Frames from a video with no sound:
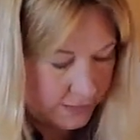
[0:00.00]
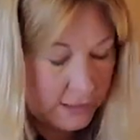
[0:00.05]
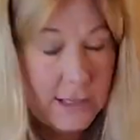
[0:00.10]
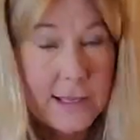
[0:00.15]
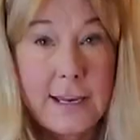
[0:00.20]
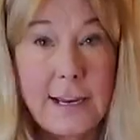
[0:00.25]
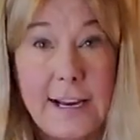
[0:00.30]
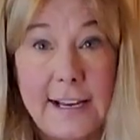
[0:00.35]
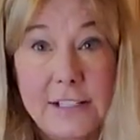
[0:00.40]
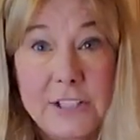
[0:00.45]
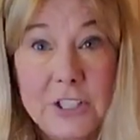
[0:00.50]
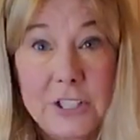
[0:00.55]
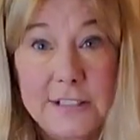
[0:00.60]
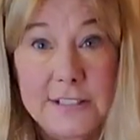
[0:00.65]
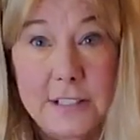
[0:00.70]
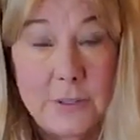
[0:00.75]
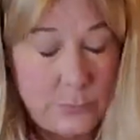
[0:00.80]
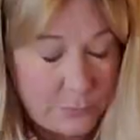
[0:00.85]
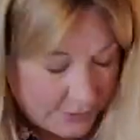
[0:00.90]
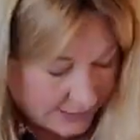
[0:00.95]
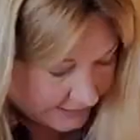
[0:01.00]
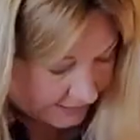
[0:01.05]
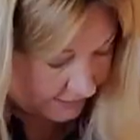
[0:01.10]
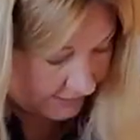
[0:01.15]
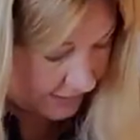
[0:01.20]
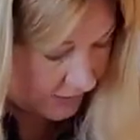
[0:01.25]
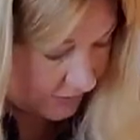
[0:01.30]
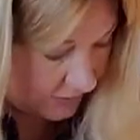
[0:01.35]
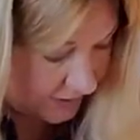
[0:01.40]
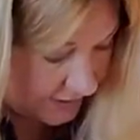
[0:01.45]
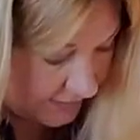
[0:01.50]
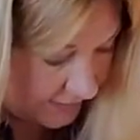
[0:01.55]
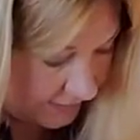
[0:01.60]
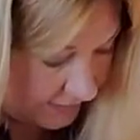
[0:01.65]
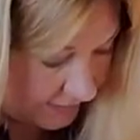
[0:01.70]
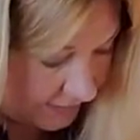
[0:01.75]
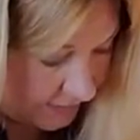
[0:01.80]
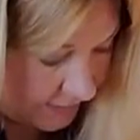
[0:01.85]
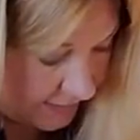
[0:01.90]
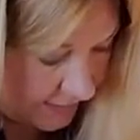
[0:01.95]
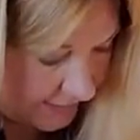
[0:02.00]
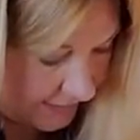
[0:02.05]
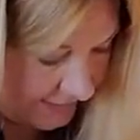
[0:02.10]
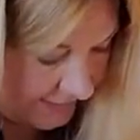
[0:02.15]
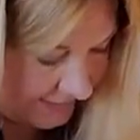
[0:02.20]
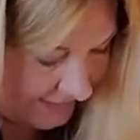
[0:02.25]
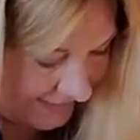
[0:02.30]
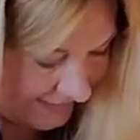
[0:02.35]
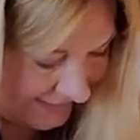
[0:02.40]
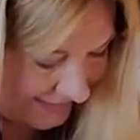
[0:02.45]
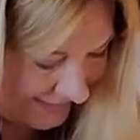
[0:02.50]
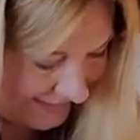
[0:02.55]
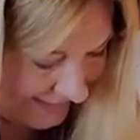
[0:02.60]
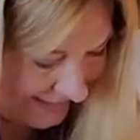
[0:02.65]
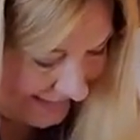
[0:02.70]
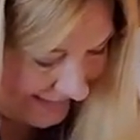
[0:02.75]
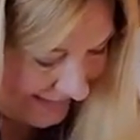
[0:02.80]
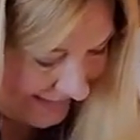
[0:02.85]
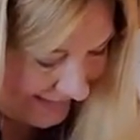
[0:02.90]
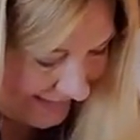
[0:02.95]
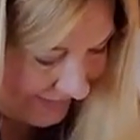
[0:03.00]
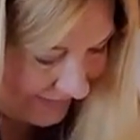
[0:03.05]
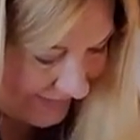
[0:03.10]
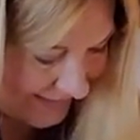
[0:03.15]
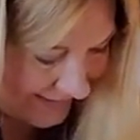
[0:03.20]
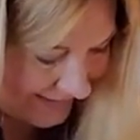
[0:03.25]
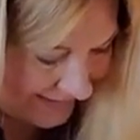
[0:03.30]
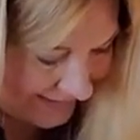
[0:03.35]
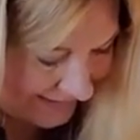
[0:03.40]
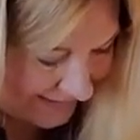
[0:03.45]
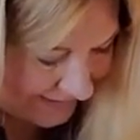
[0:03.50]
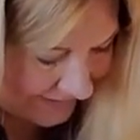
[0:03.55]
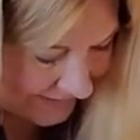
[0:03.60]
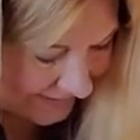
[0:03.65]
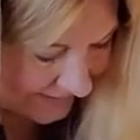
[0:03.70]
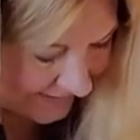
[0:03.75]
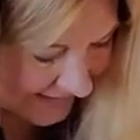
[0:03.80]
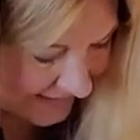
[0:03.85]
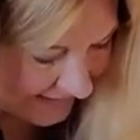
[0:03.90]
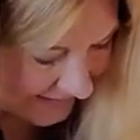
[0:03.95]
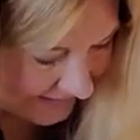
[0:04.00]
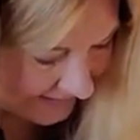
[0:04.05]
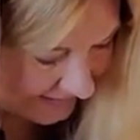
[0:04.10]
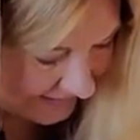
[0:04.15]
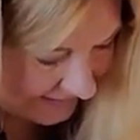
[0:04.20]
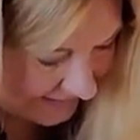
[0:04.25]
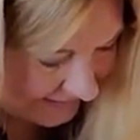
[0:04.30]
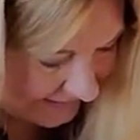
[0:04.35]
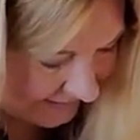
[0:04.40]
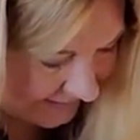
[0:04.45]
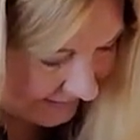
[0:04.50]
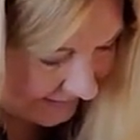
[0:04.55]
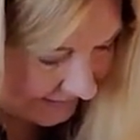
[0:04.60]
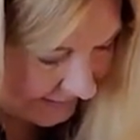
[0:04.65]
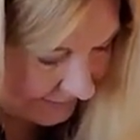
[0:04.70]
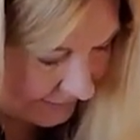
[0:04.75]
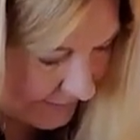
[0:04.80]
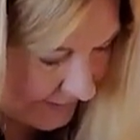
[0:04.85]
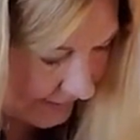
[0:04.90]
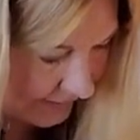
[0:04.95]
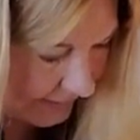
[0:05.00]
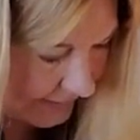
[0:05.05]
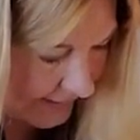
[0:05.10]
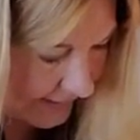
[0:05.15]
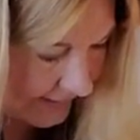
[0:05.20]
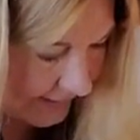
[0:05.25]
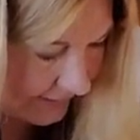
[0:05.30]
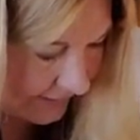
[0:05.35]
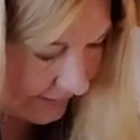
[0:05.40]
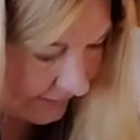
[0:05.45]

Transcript: I actually did break the yolk on this one, but I still think I can seal it well enough.